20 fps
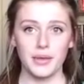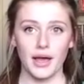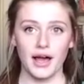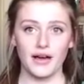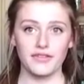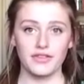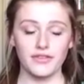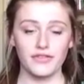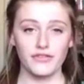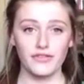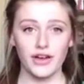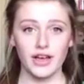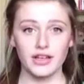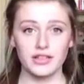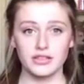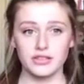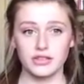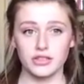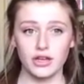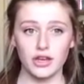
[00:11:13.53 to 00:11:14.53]
have the
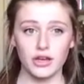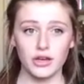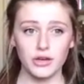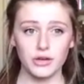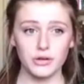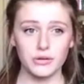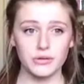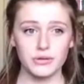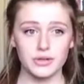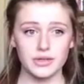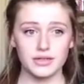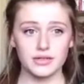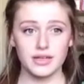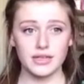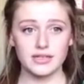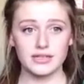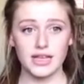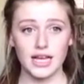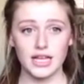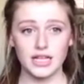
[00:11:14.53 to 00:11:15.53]
first two
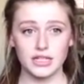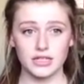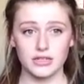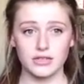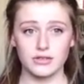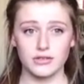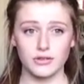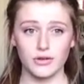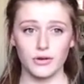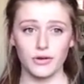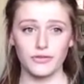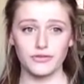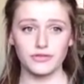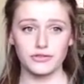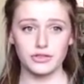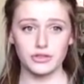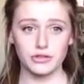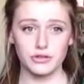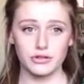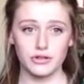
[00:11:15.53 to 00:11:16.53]
sections of
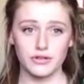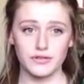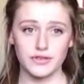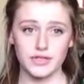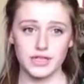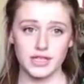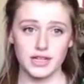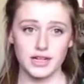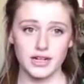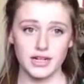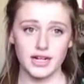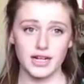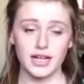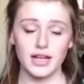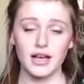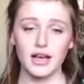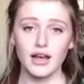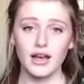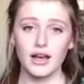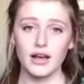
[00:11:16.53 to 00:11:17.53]
Todorov's
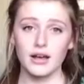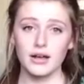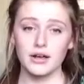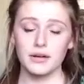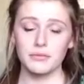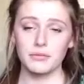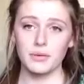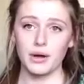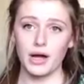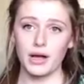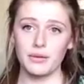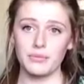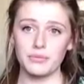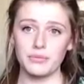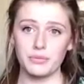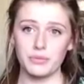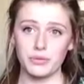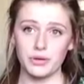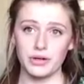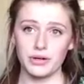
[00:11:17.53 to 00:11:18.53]
theory
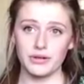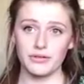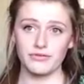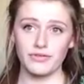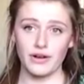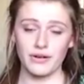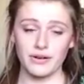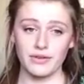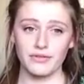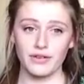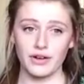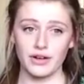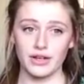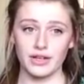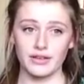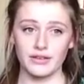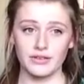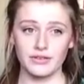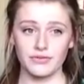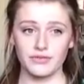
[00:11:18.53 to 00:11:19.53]
were very,
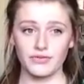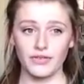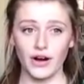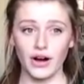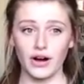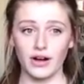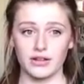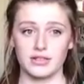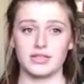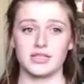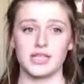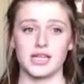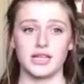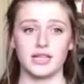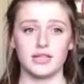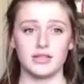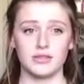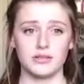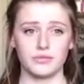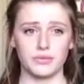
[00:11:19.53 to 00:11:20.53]
very fast
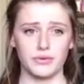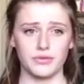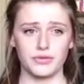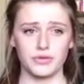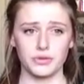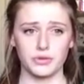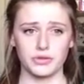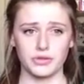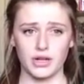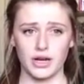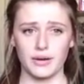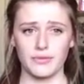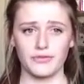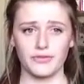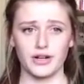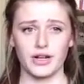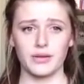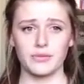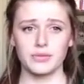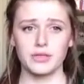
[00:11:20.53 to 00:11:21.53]
and with short time
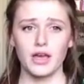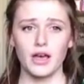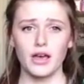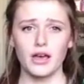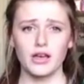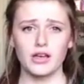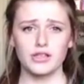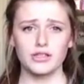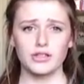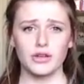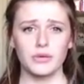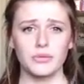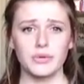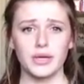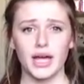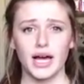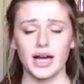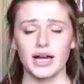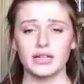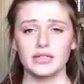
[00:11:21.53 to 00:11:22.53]
frames. So
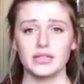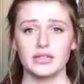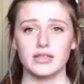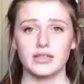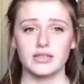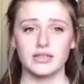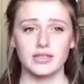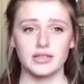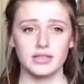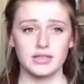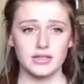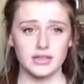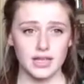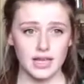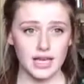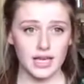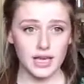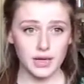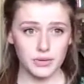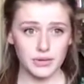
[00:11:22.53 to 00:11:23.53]
we had
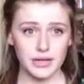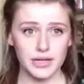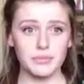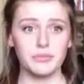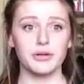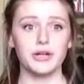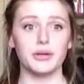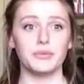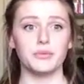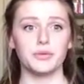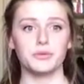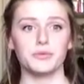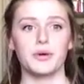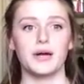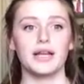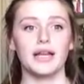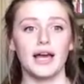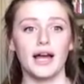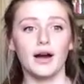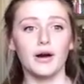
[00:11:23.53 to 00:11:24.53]
the equilibrium was
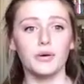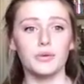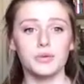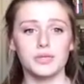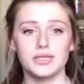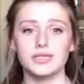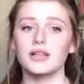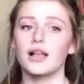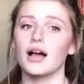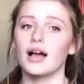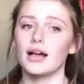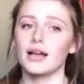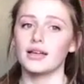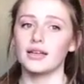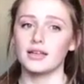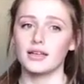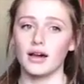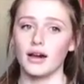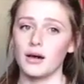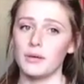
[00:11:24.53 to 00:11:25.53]
when Elle was
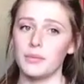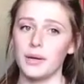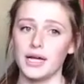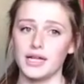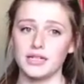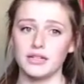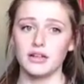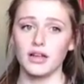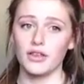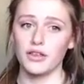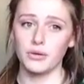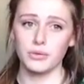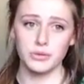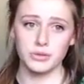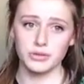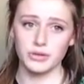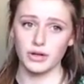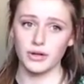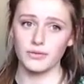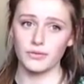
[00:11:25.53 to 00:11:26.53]
lying in her bed and nothing
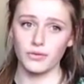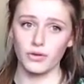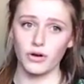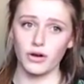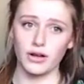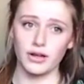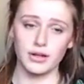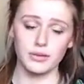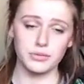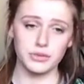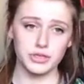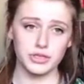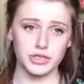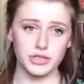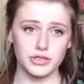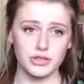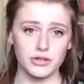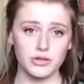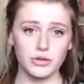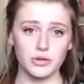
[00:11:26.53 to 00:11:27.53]
was going wrong, and it was
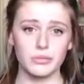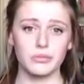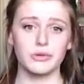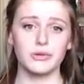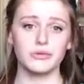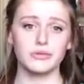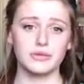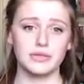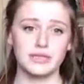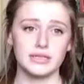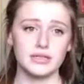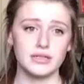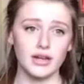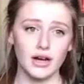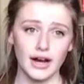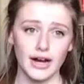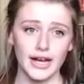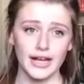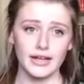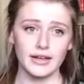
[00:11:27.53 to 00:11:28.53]
just a normal
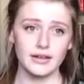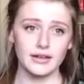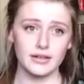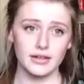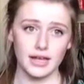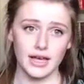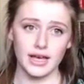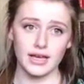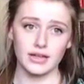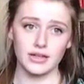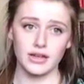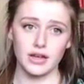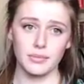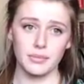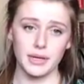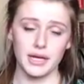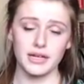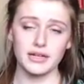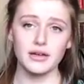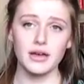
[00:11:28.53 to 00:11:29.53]
night laying in her
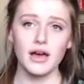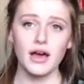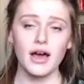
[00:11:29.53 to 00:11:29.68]
bed.